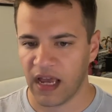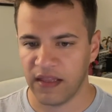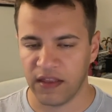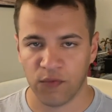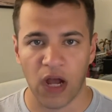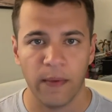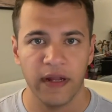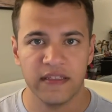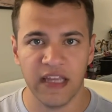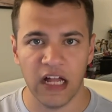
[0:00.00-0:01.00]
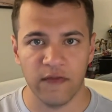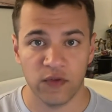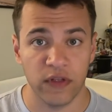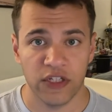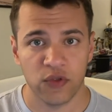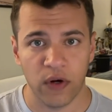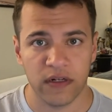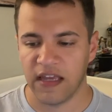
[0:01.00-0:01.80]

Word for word: And then the robbery itself was really short.